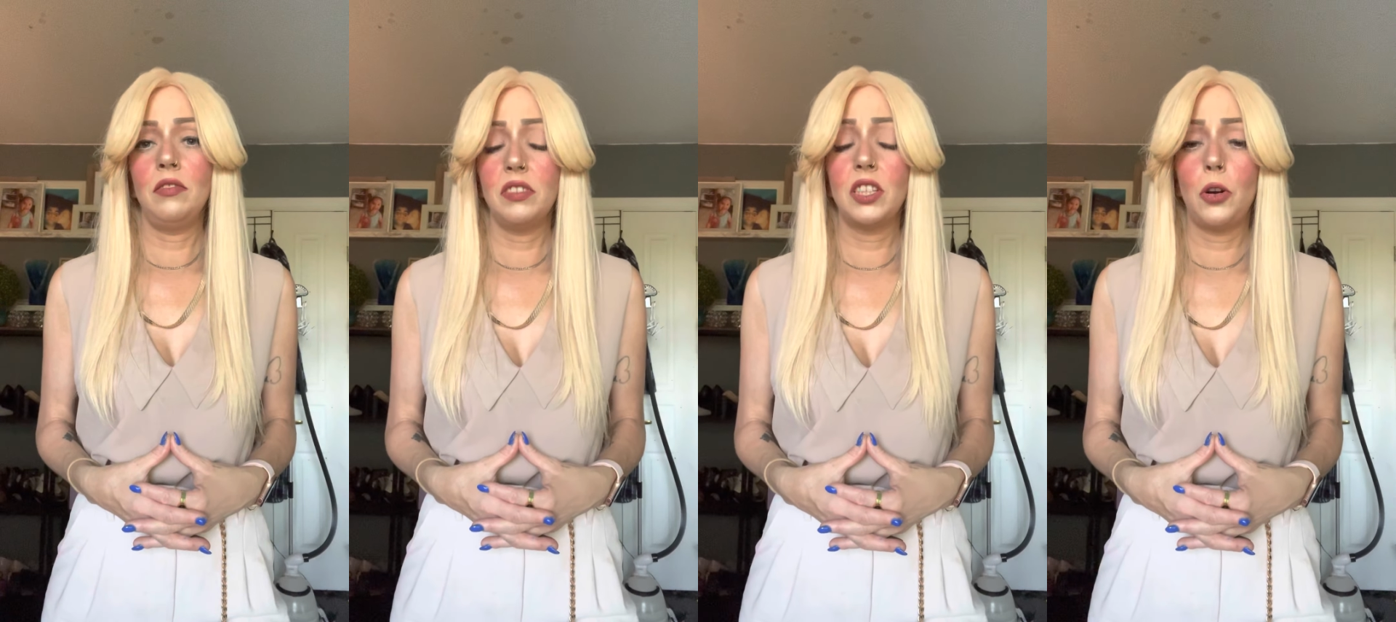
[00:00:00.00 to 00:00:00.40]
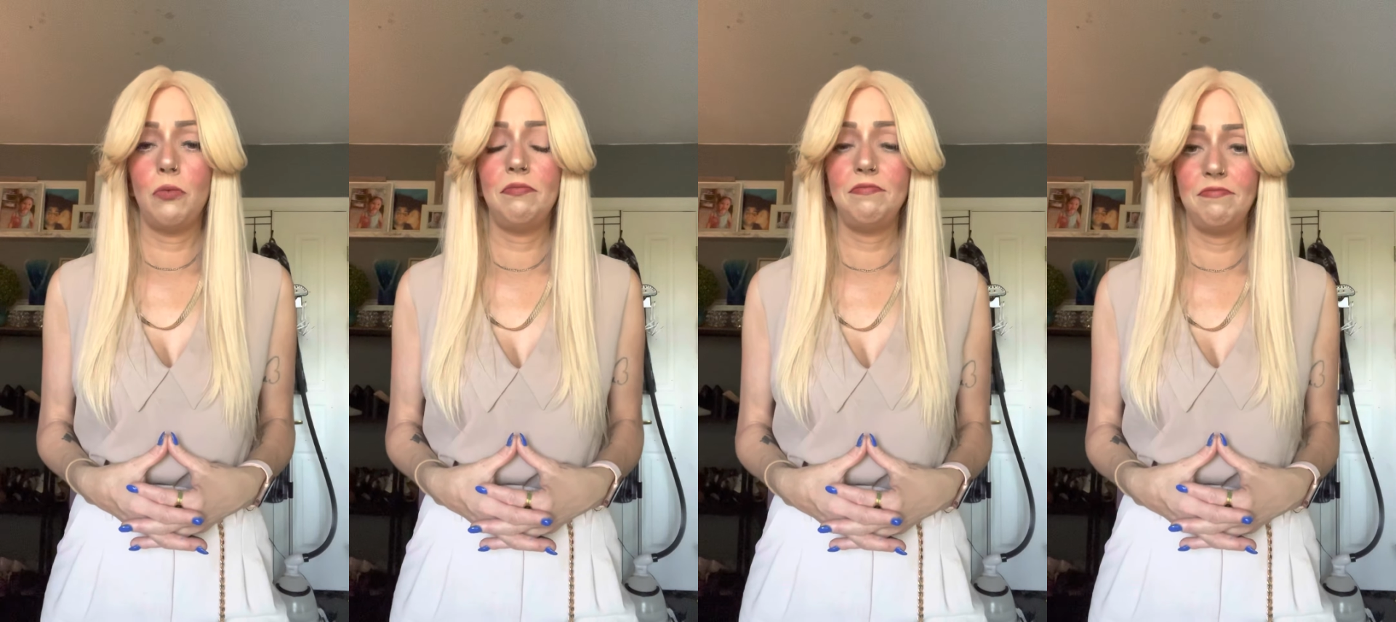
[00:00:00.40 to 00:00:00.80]
So
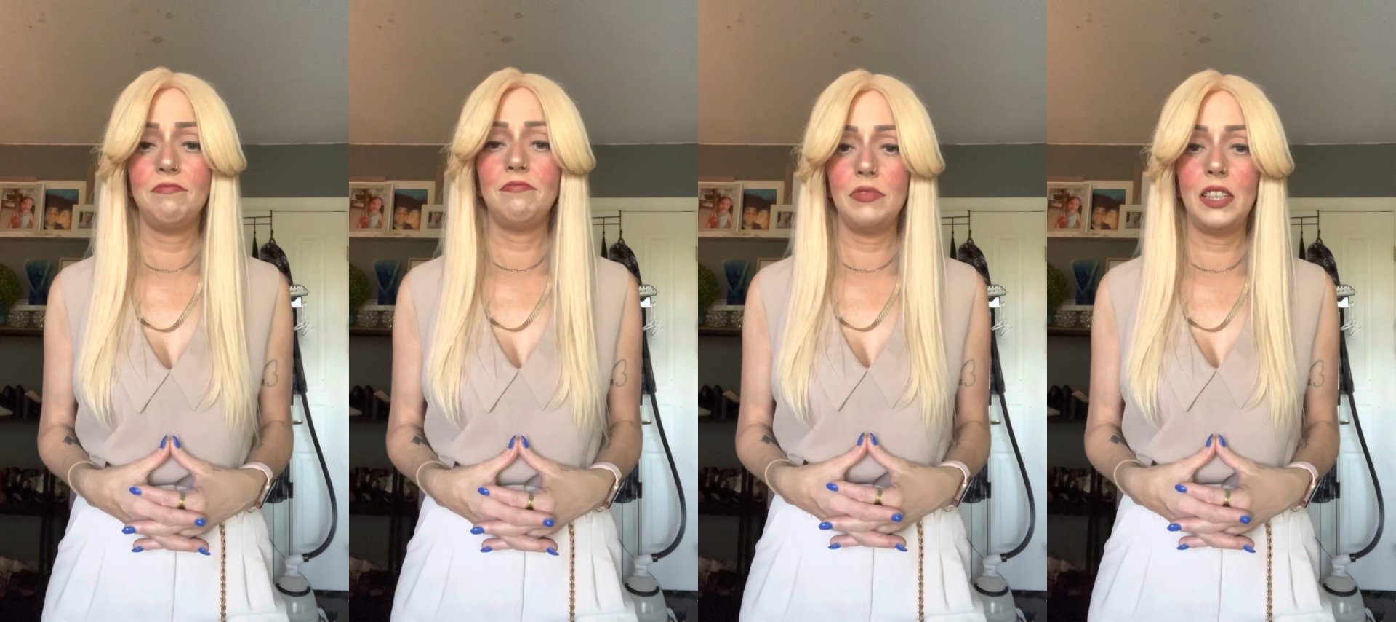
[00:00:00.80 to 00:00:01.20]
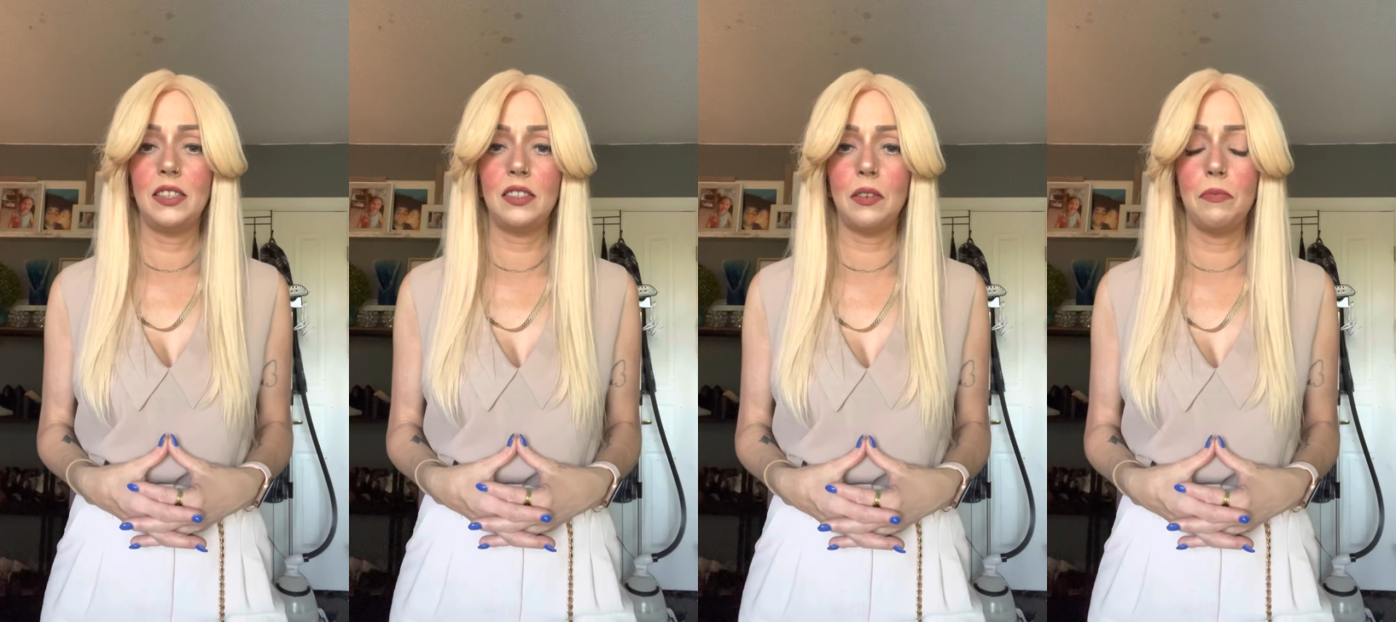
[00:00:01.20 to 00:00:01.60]

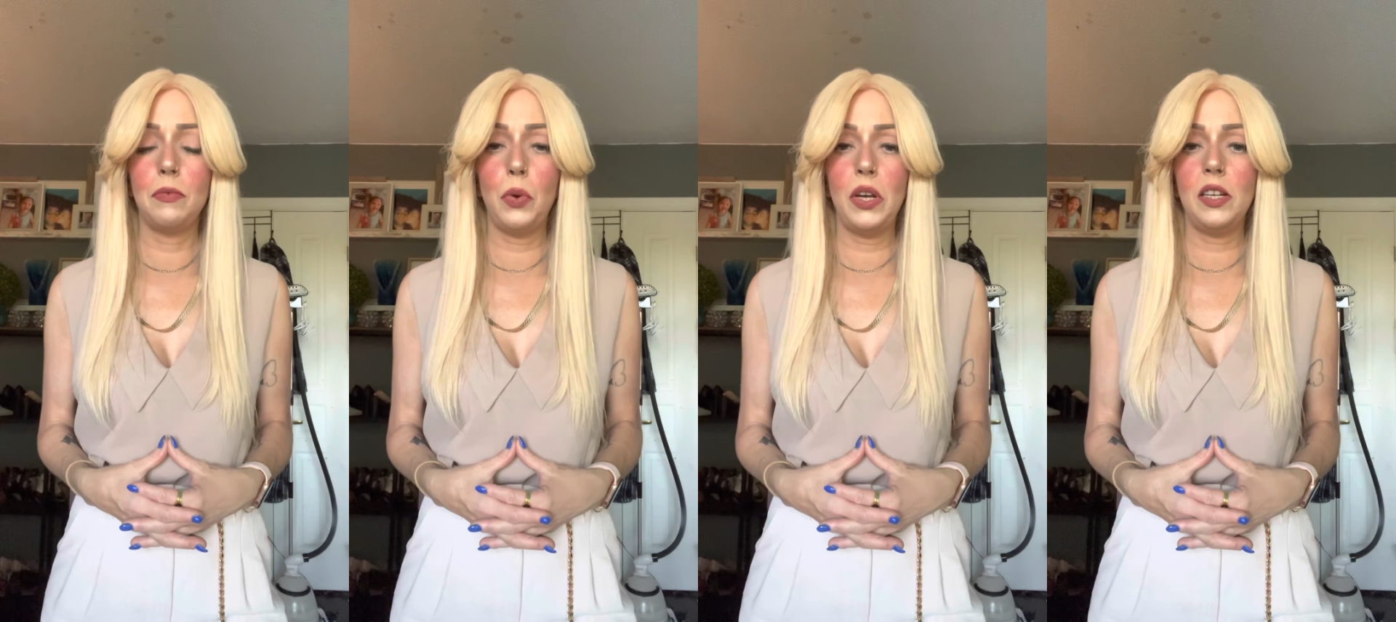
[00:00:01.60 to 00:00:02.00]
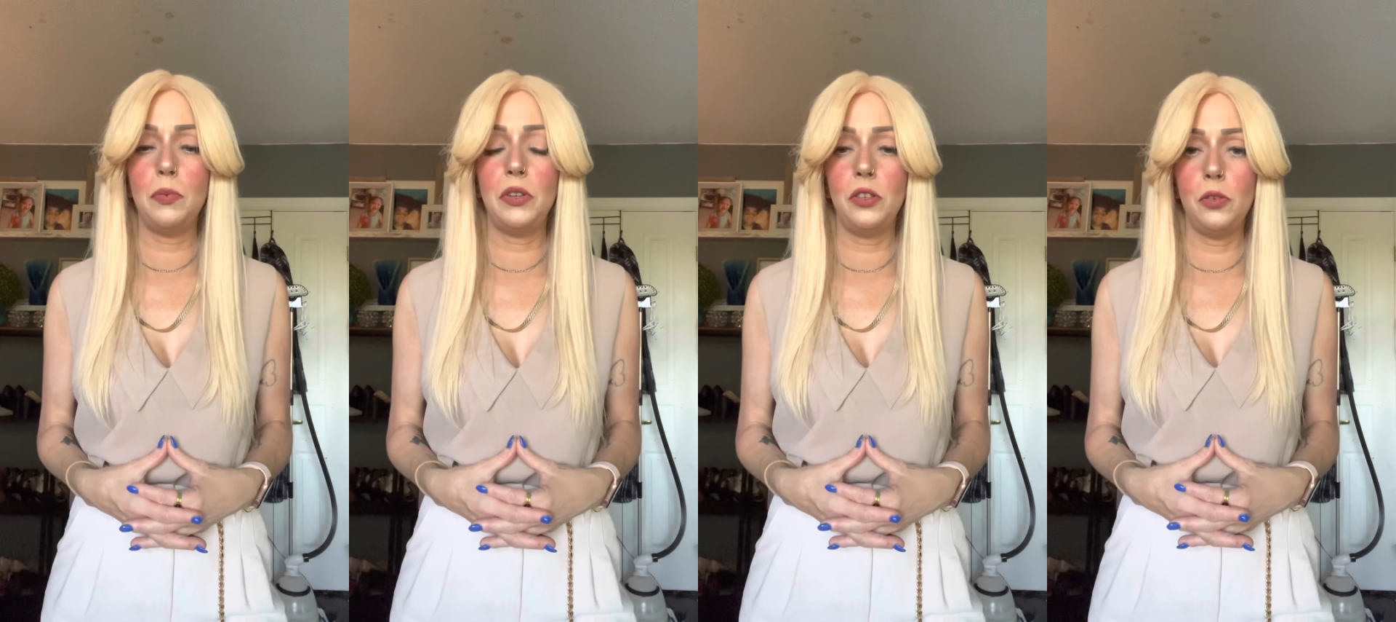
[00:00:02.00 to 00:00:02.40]
it's something we need to
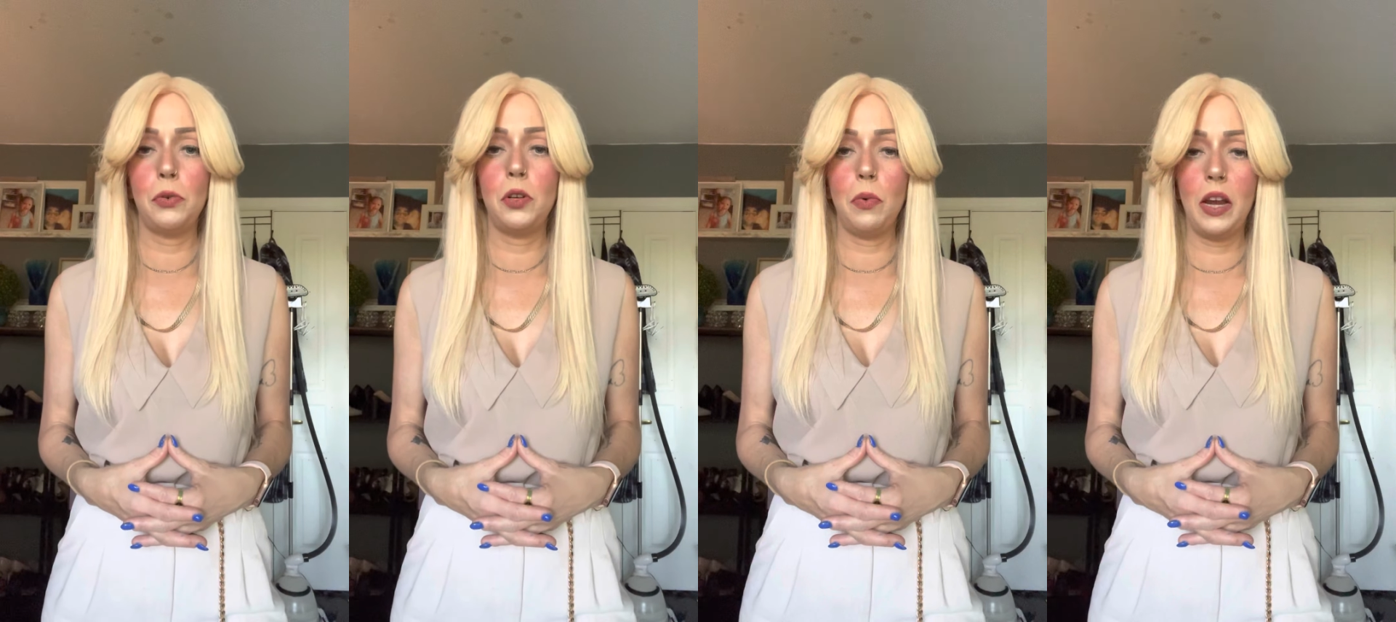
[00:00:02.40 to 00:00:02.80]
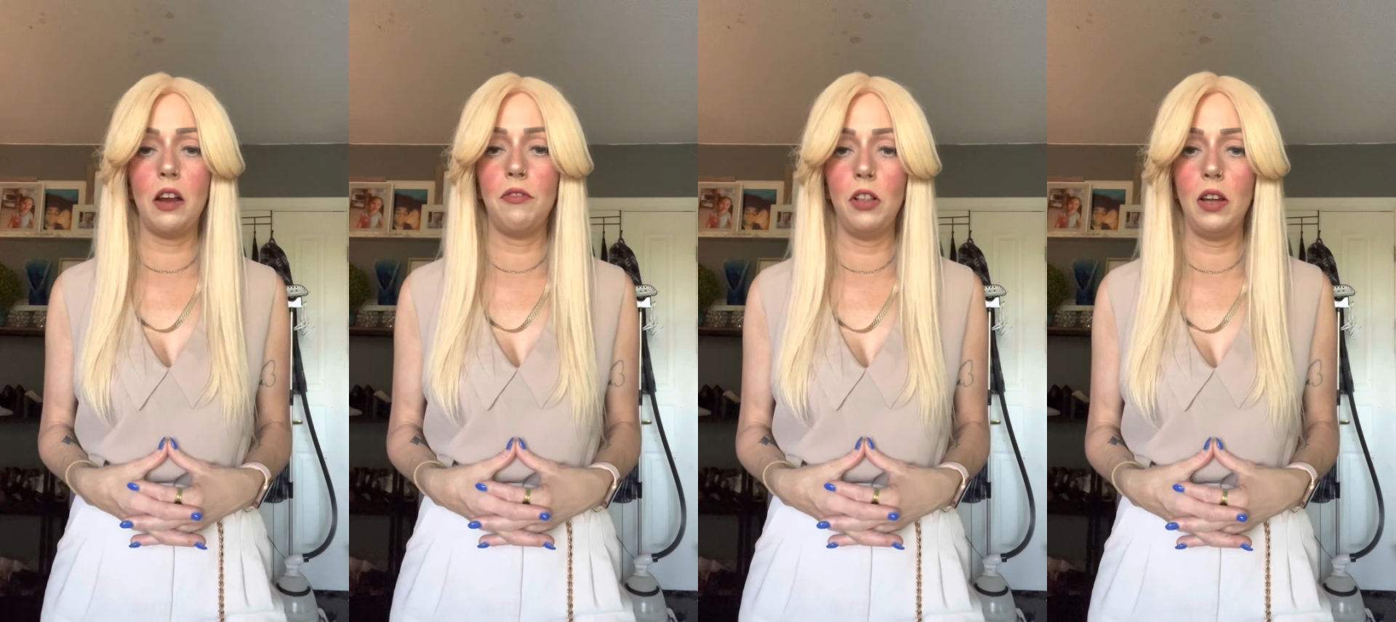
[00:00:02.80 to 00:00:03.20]
be super duper
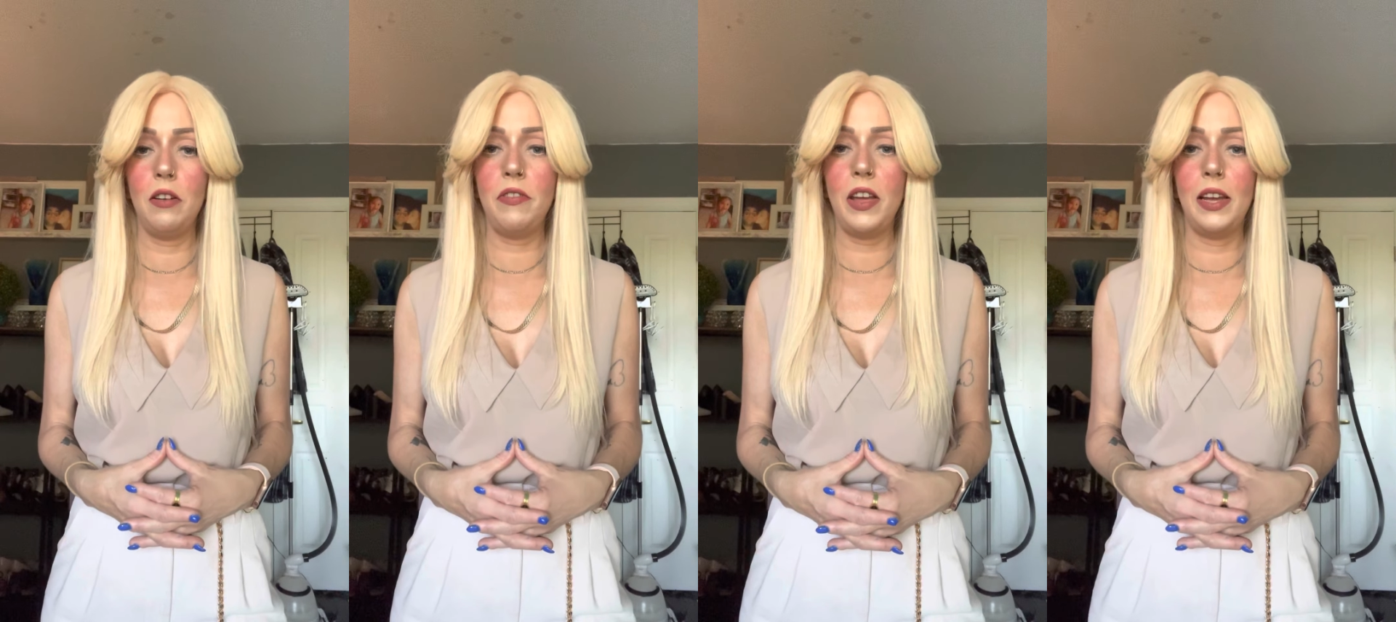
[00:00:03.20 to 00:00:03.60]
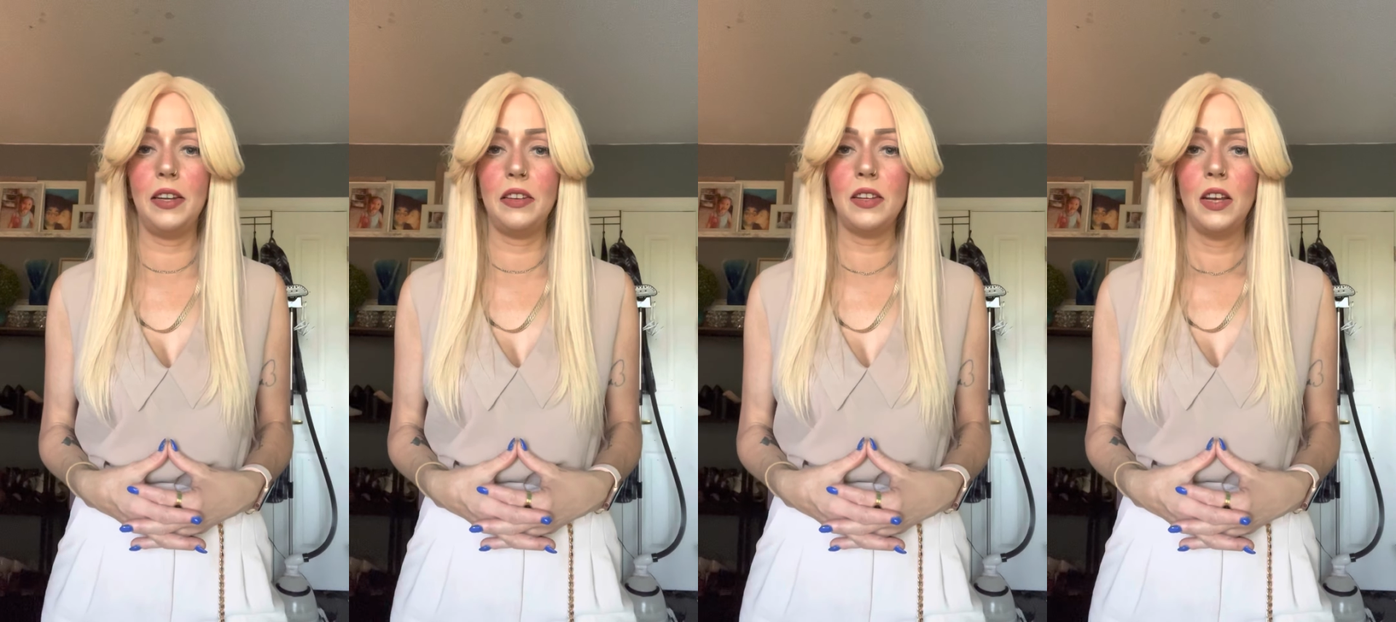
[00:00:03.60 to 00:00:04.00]
careful of,
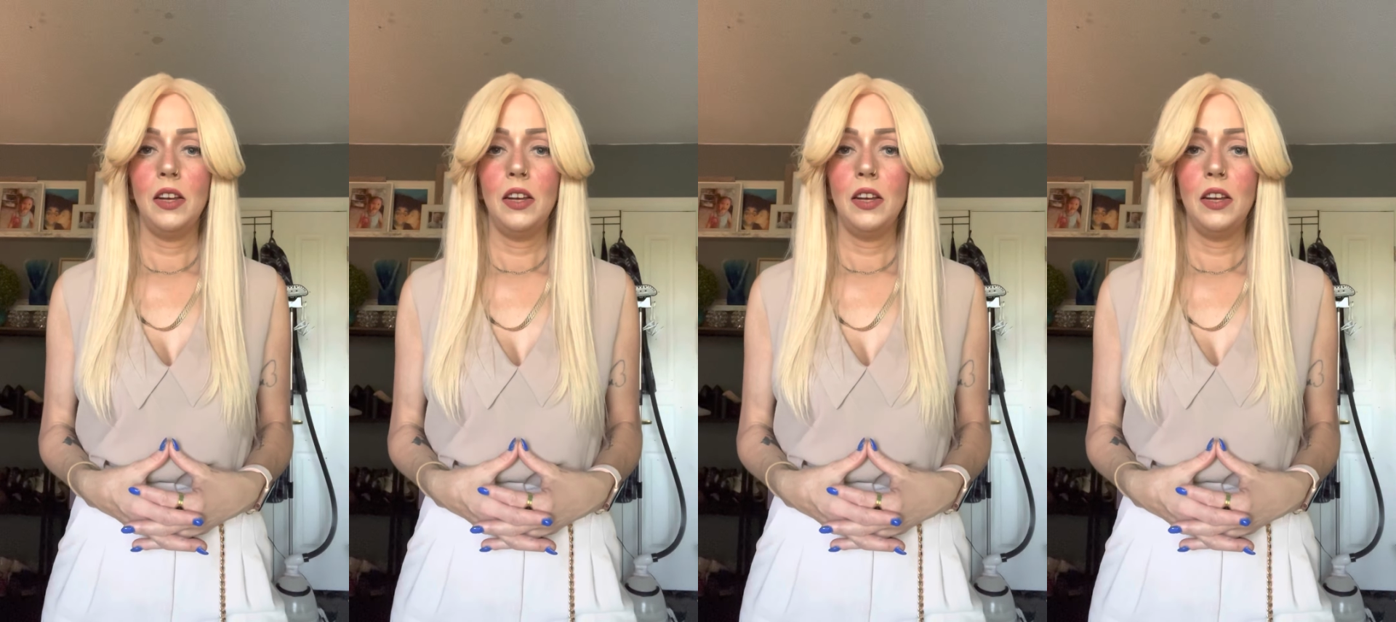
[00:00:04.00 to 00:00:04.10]
and